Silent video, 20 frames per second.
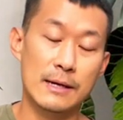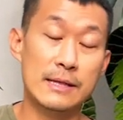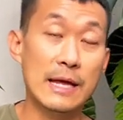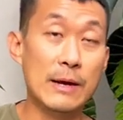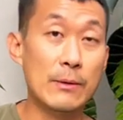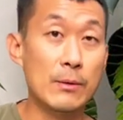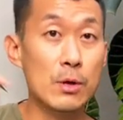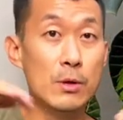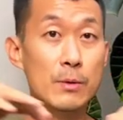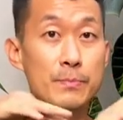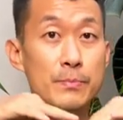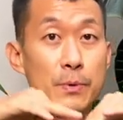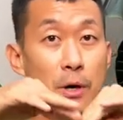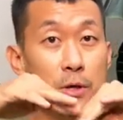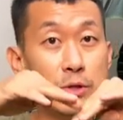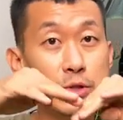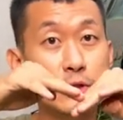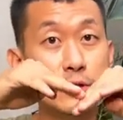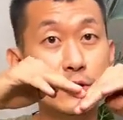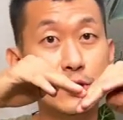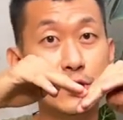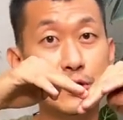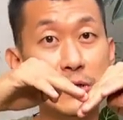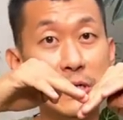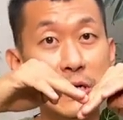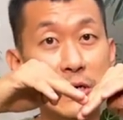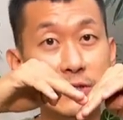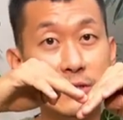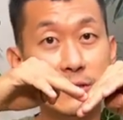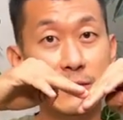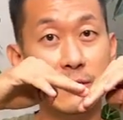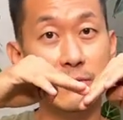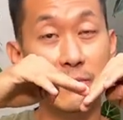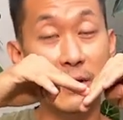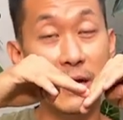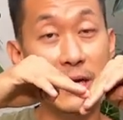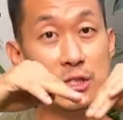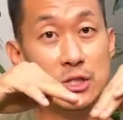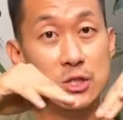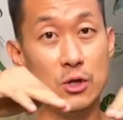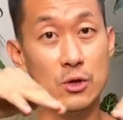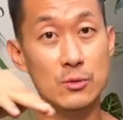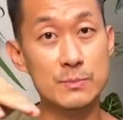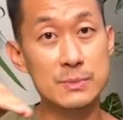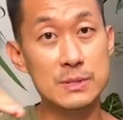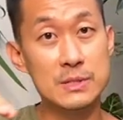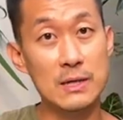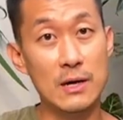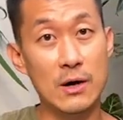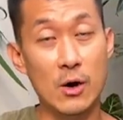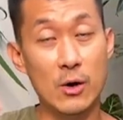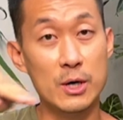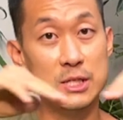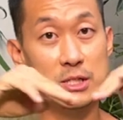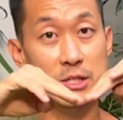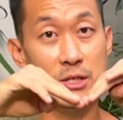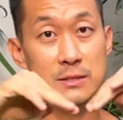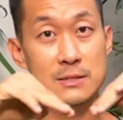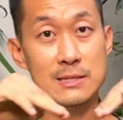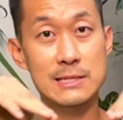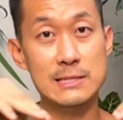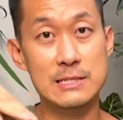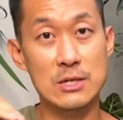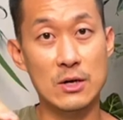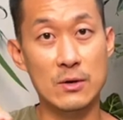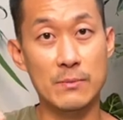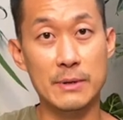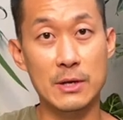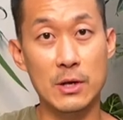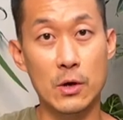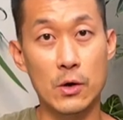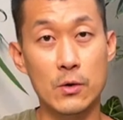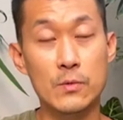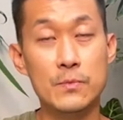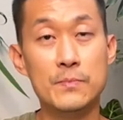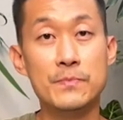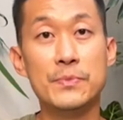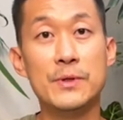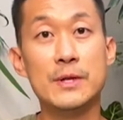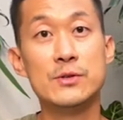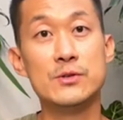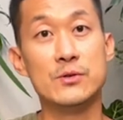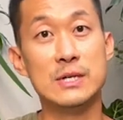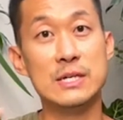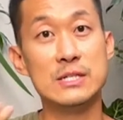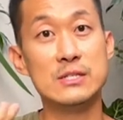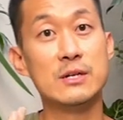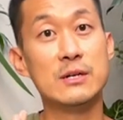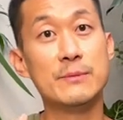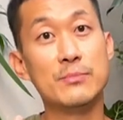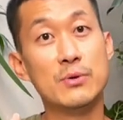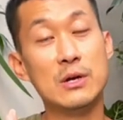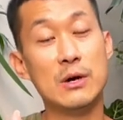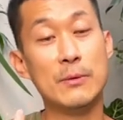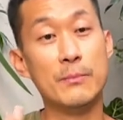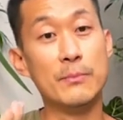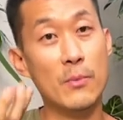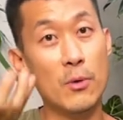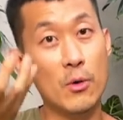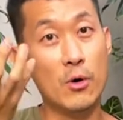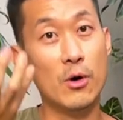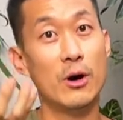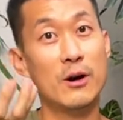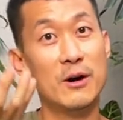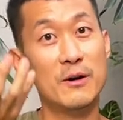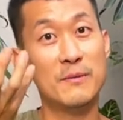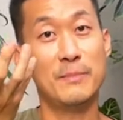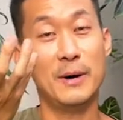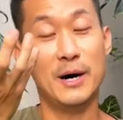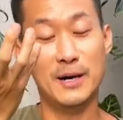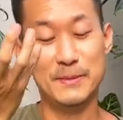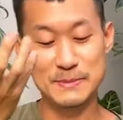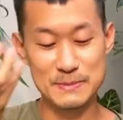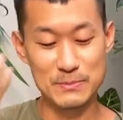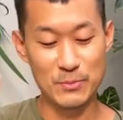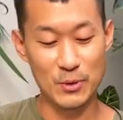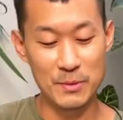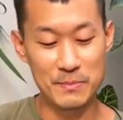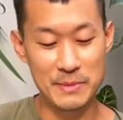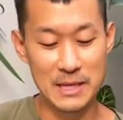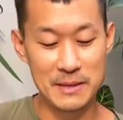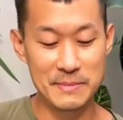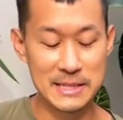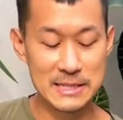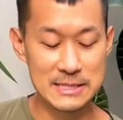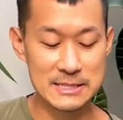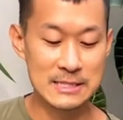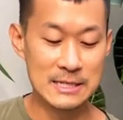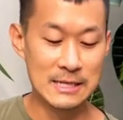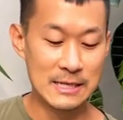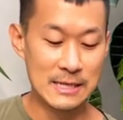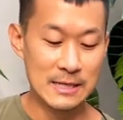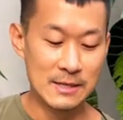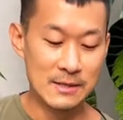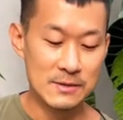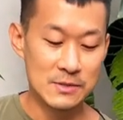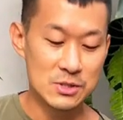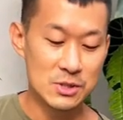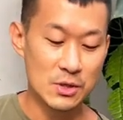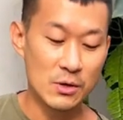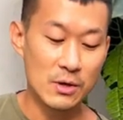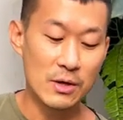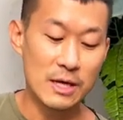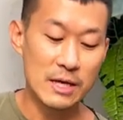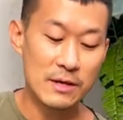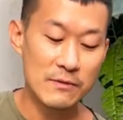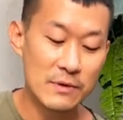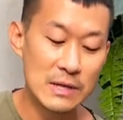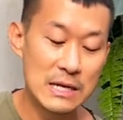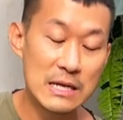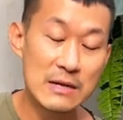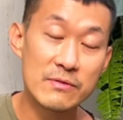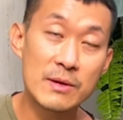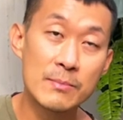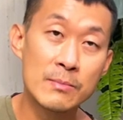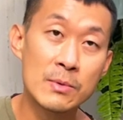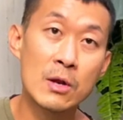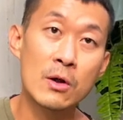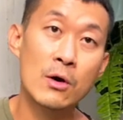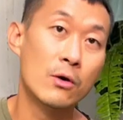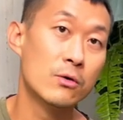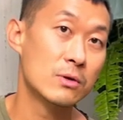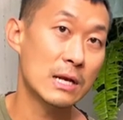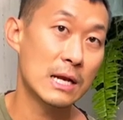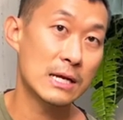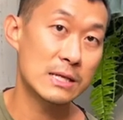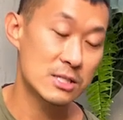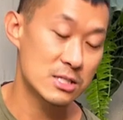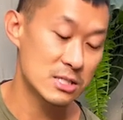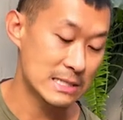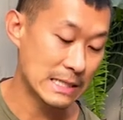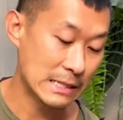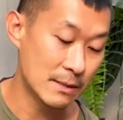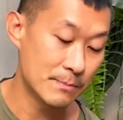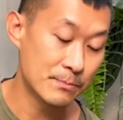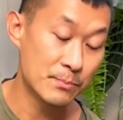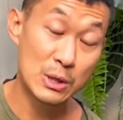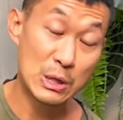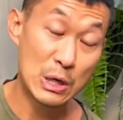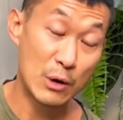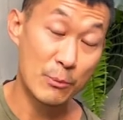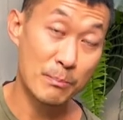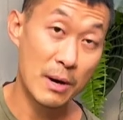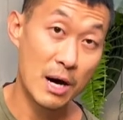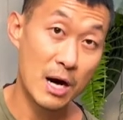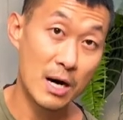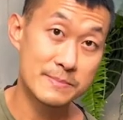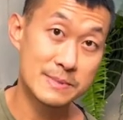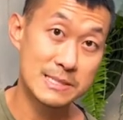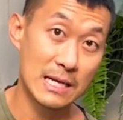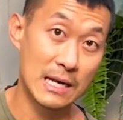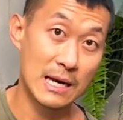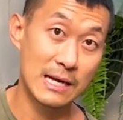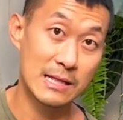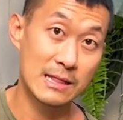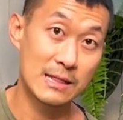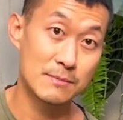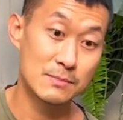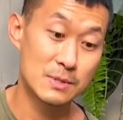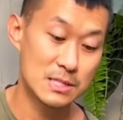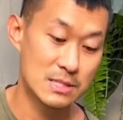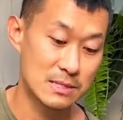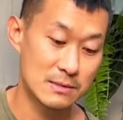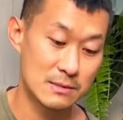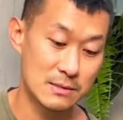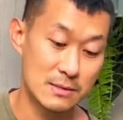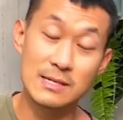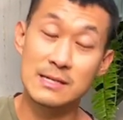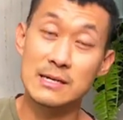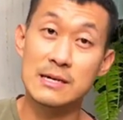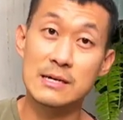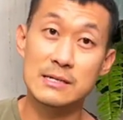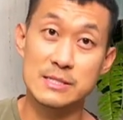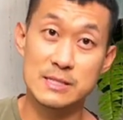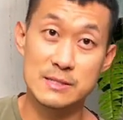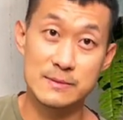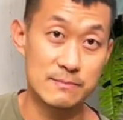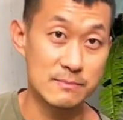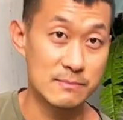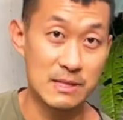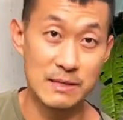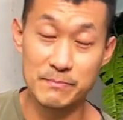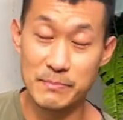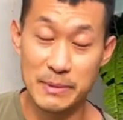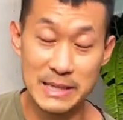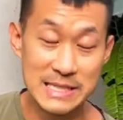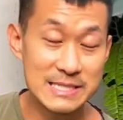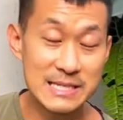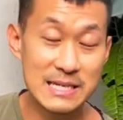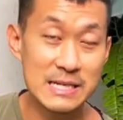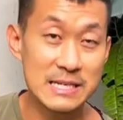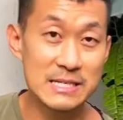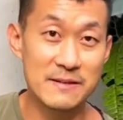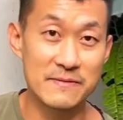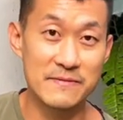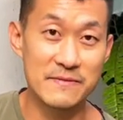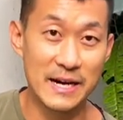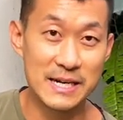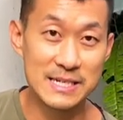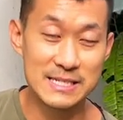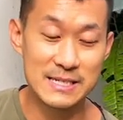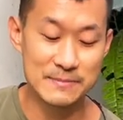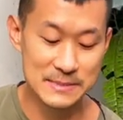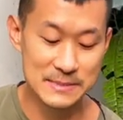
They will also shoot out rhizomes horizontally down below. So that's gonna put out more pups, more babies. So if you leave them alone, you let just let them put out pups and let them just basically divide